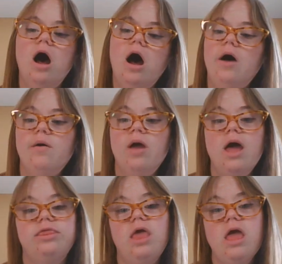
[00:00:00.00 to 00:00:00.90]
Uh,
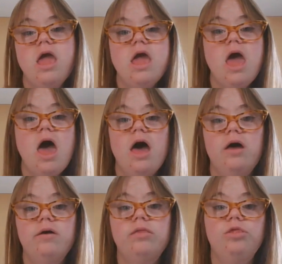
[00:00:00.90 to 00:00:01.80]
they
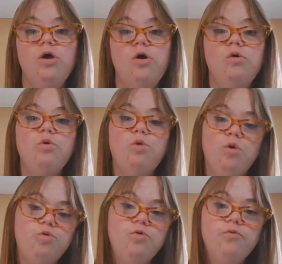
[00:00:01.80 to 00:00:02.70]
had their own
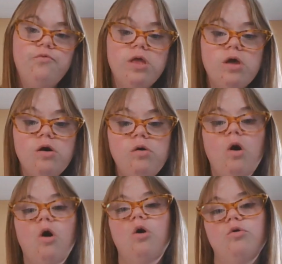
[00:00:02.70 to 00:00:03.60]
YouTube video,
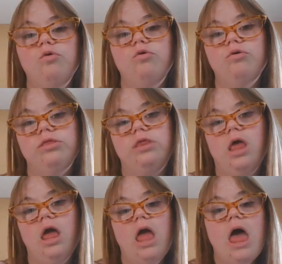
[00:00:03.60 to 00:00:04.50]
or
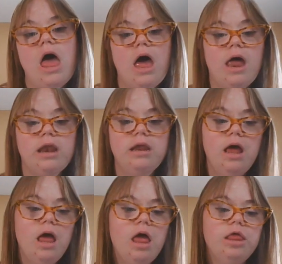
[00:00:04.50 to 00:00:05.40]
they had
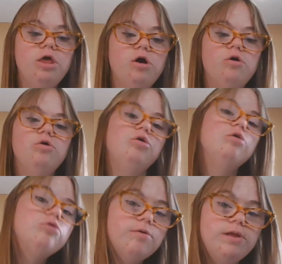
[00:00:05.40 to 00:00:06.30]
their own
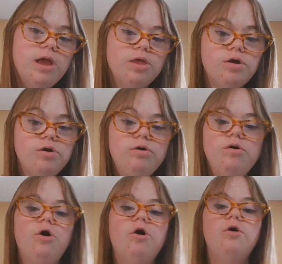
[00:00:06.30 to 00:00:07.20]
YouTube channel,
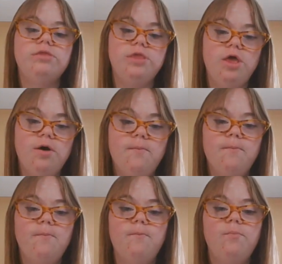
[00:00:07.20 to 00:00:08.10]
or their
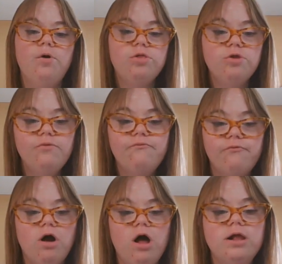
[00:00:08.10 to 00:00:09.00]
personal
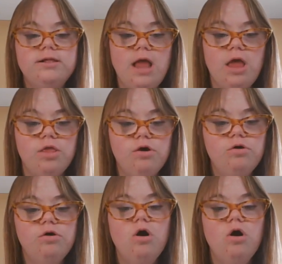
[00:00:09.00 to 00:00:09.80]
vlog channel.